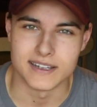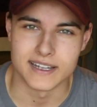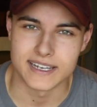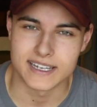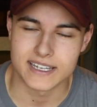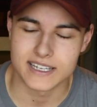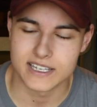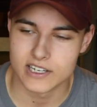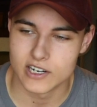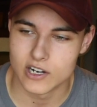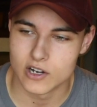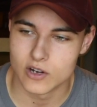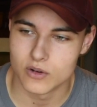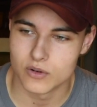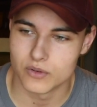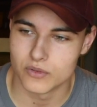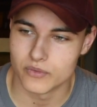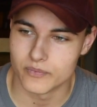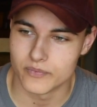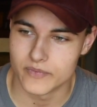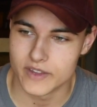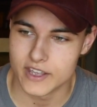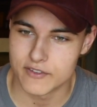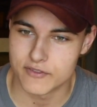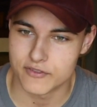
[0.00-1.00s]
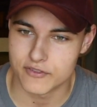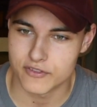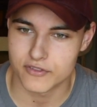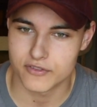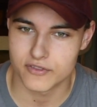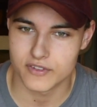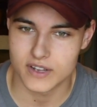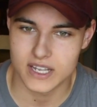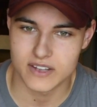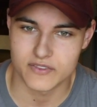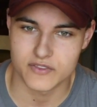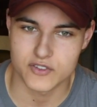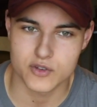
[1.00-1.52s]
Like, you know,
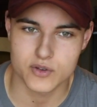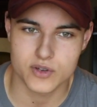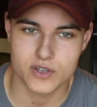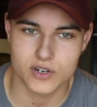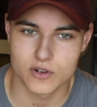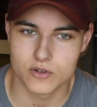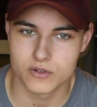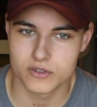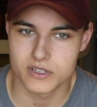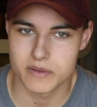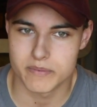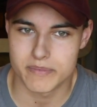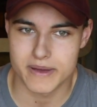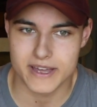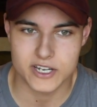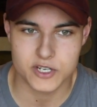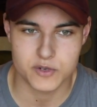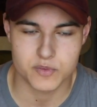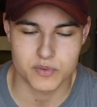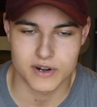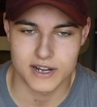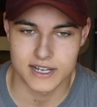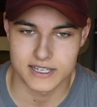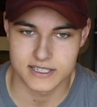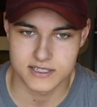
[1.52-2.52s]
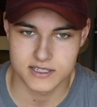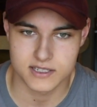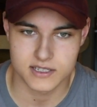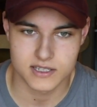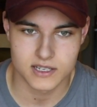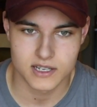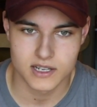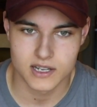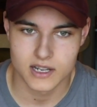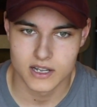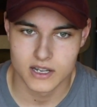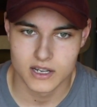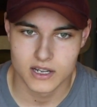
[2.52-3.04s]
if you can only bench
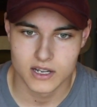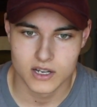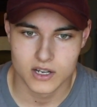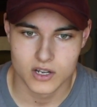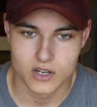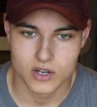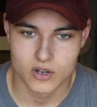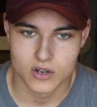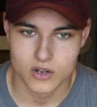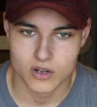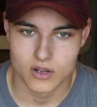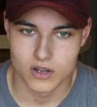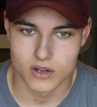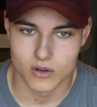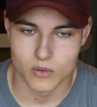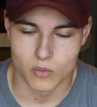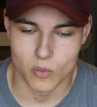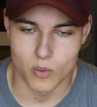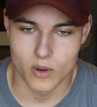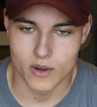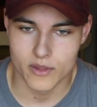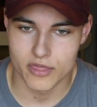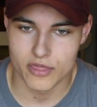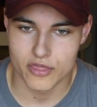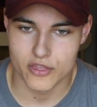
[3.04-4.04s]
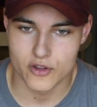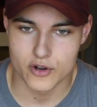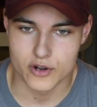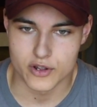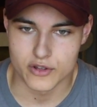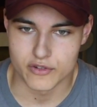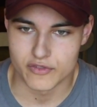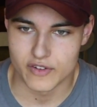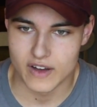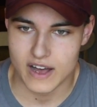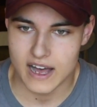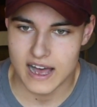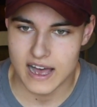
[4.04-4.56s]
press
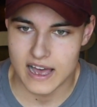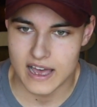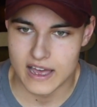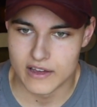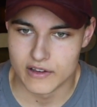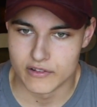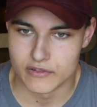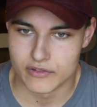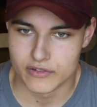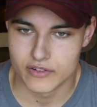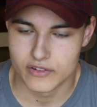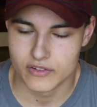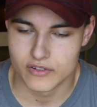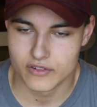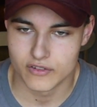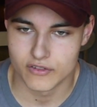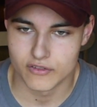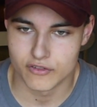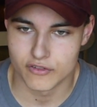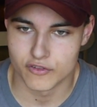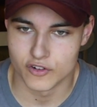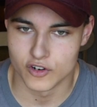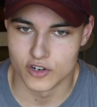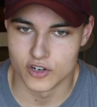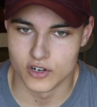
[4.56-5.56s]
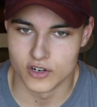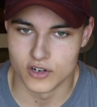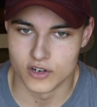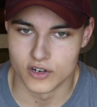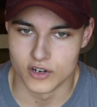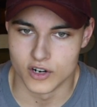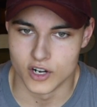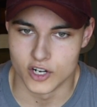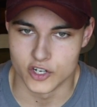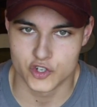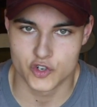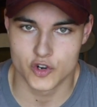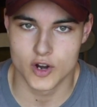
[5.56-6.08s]
135
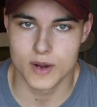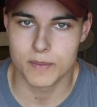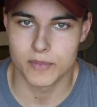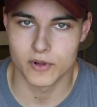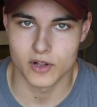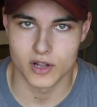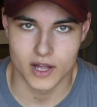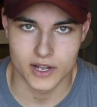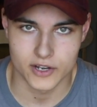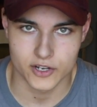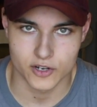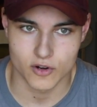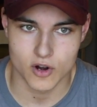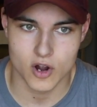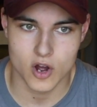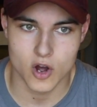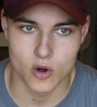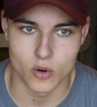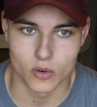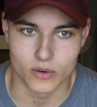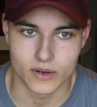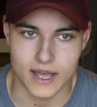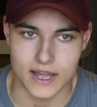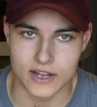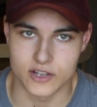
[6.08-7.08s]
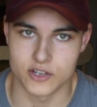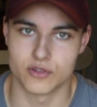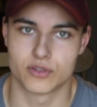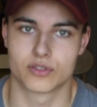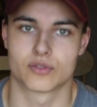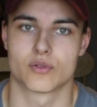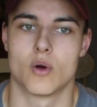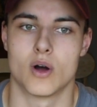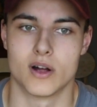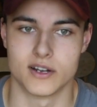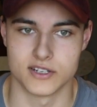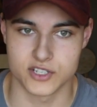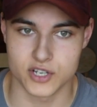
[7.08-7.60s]
for a triple on your own, and you
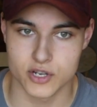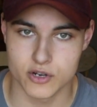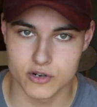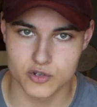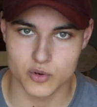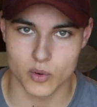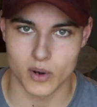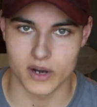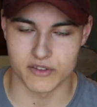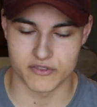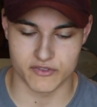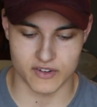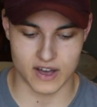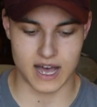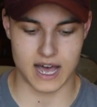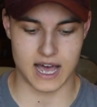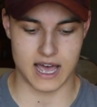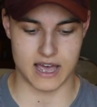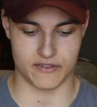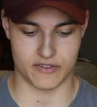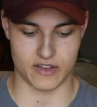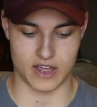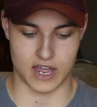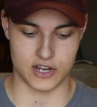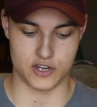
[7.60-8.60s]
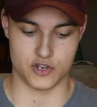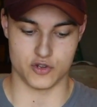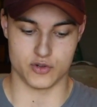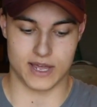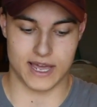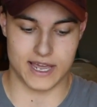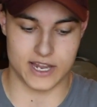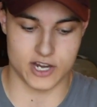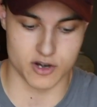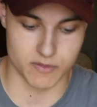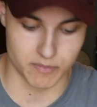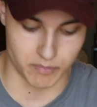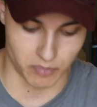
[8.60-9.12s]
throw on 225, and you
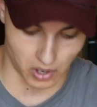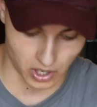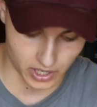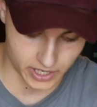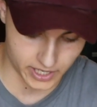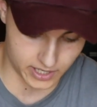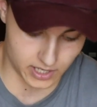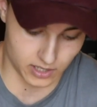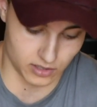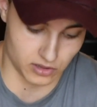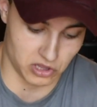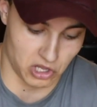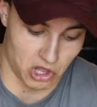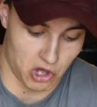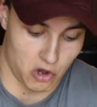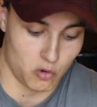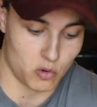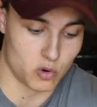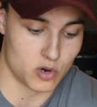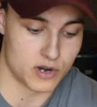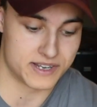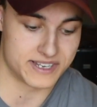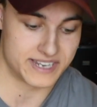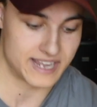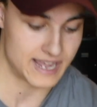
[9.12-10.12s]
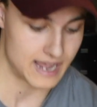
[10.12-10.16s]
get your buddy to lower it